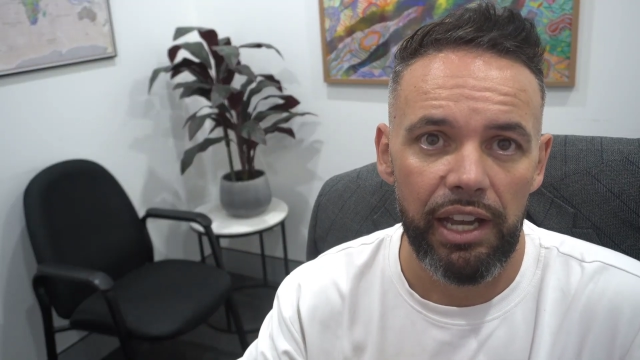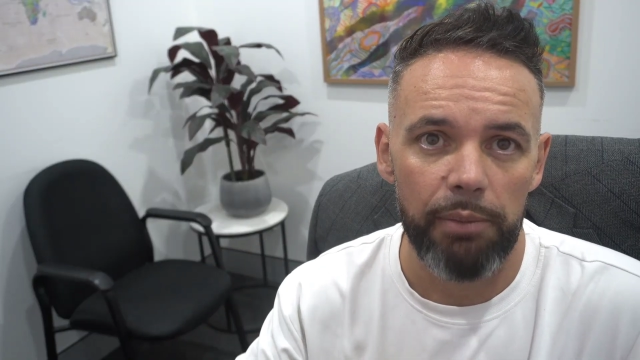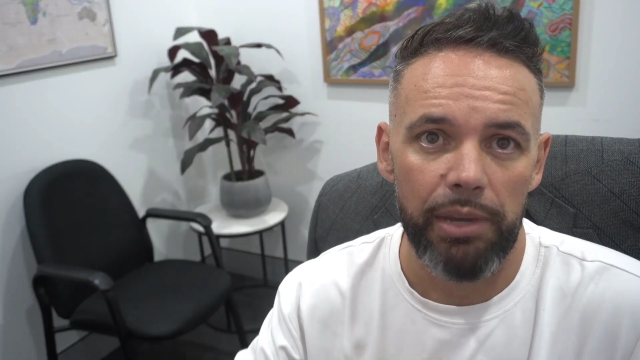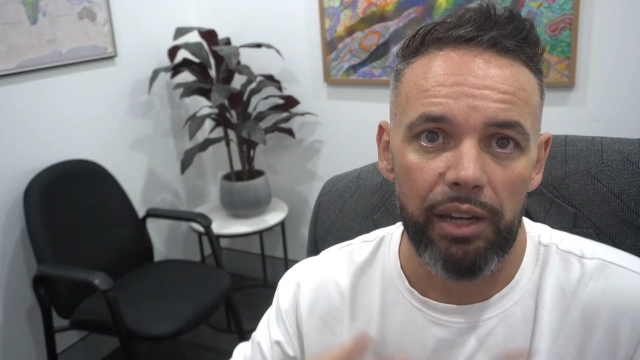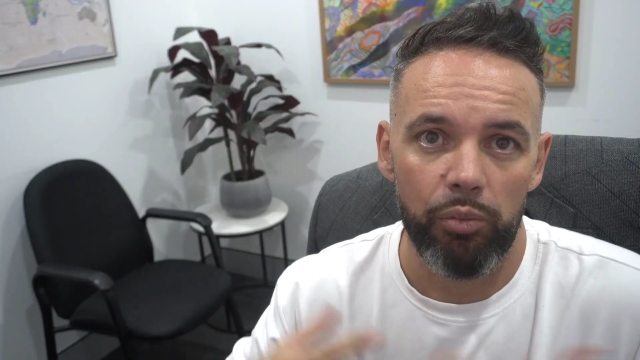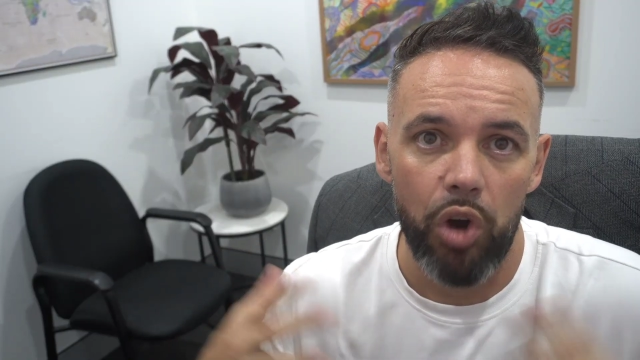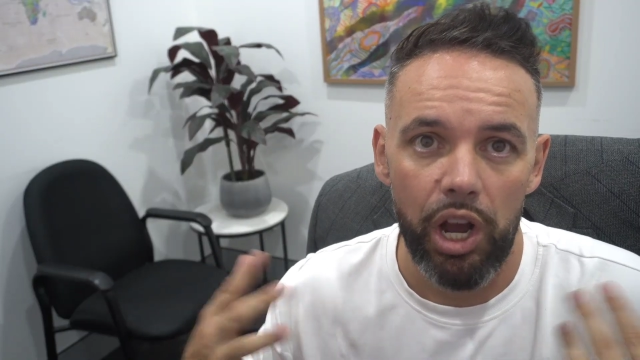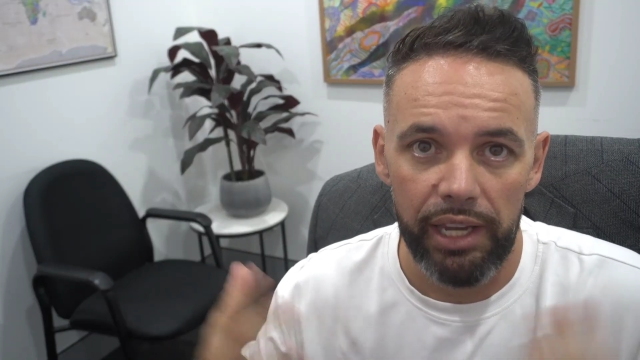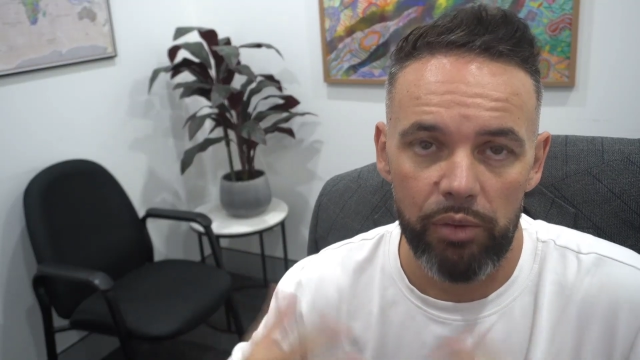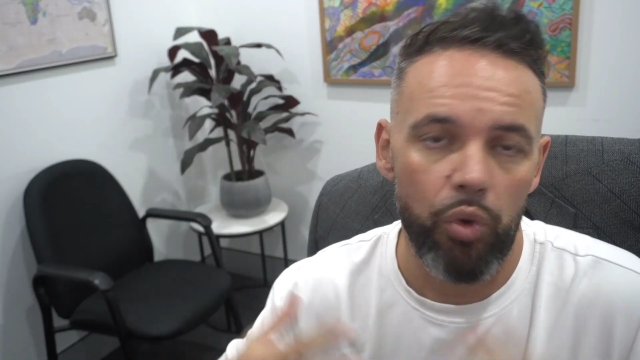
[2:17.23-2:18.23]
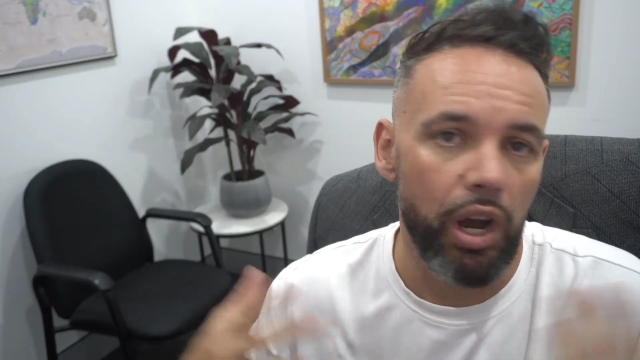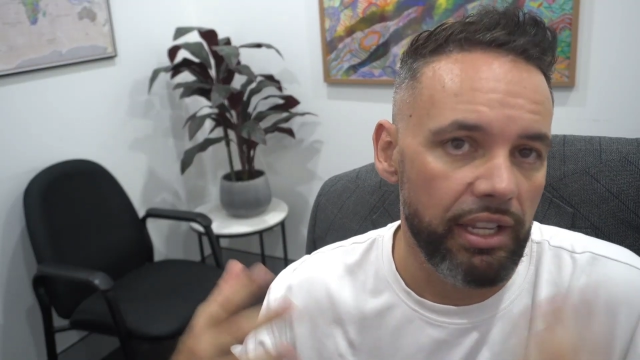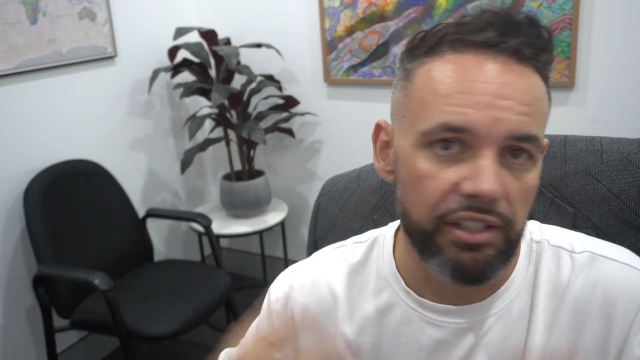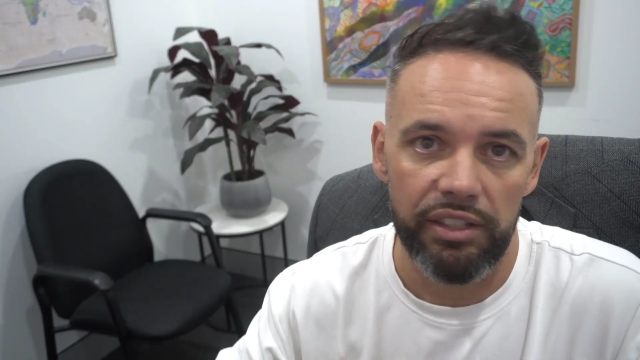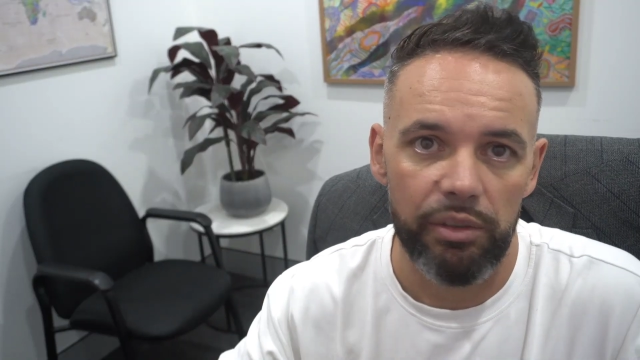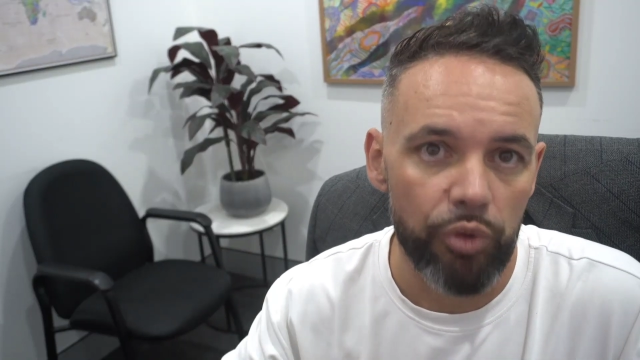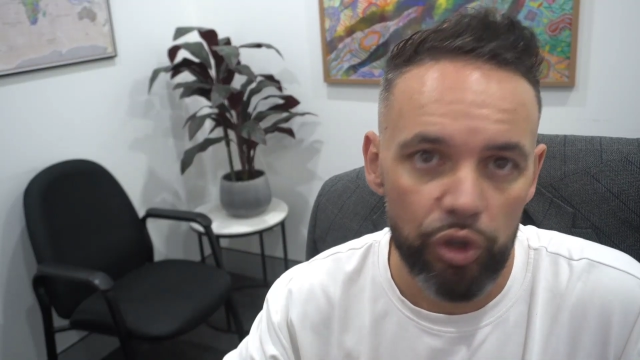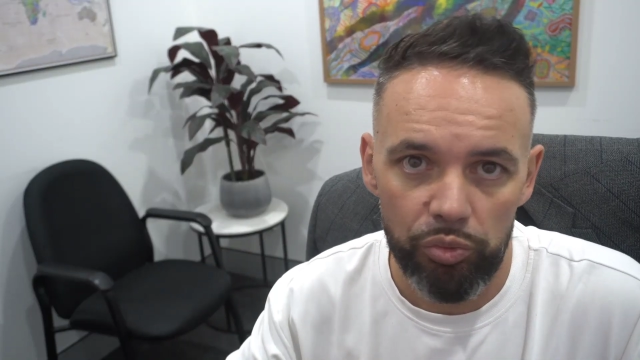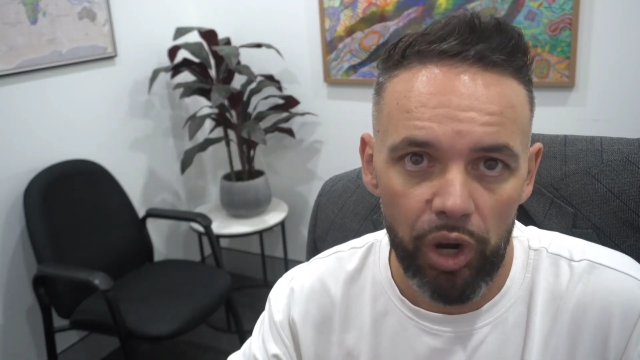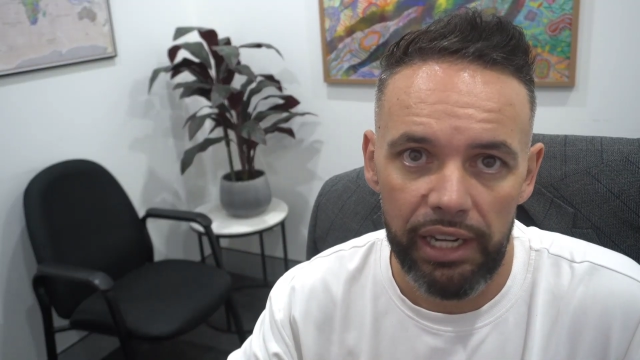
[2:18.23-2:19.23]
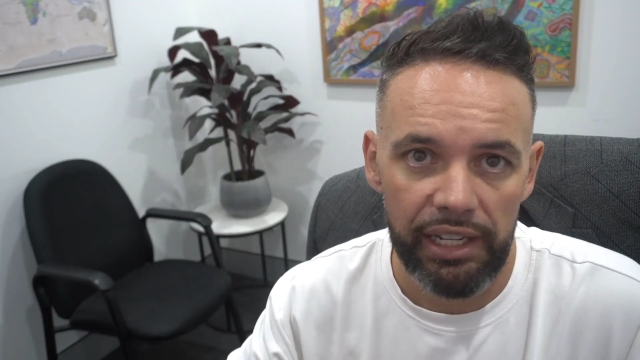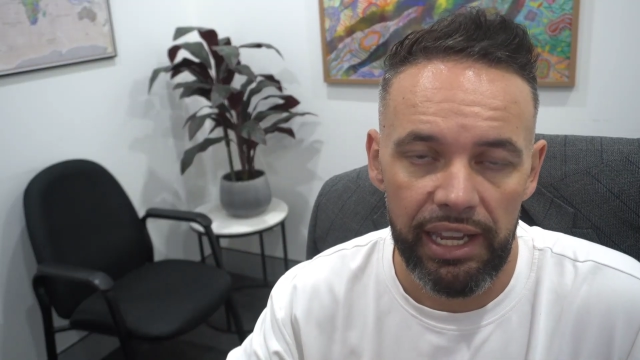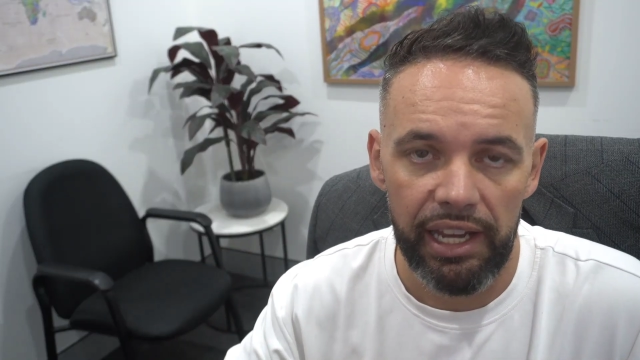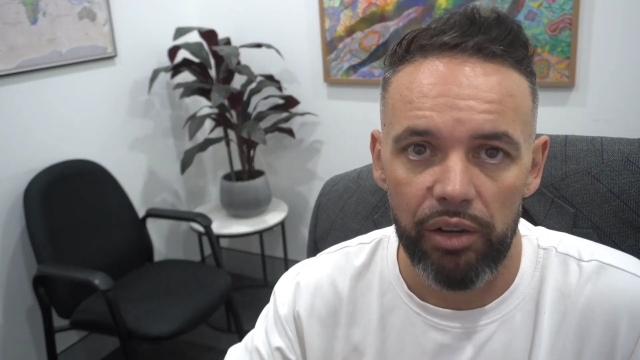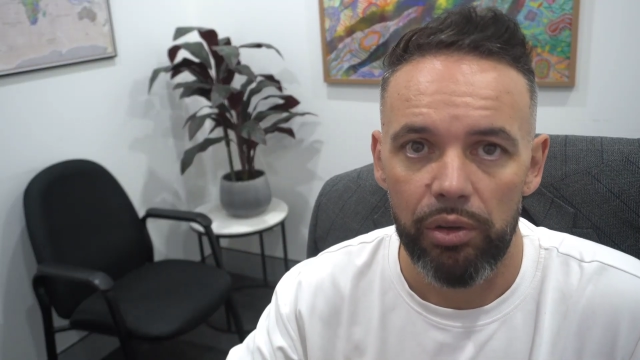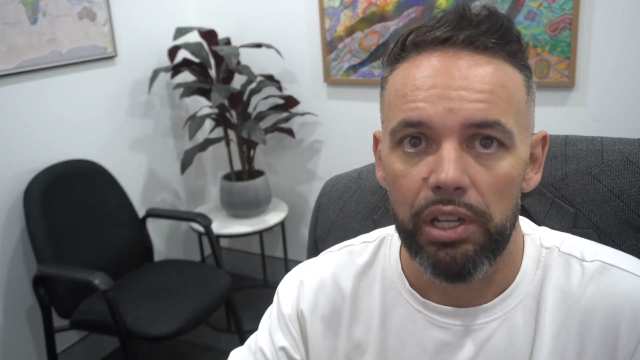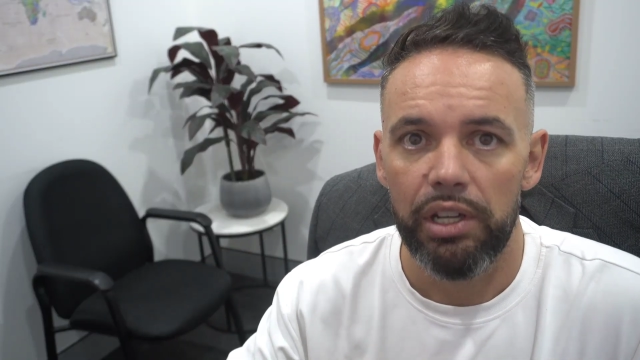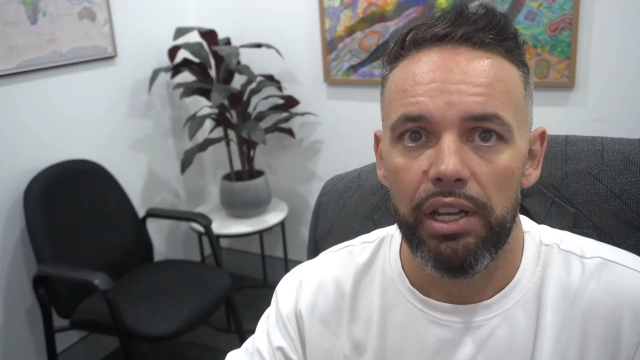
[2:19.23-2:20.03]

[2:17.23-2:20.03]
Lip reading: about why it's in the room right now.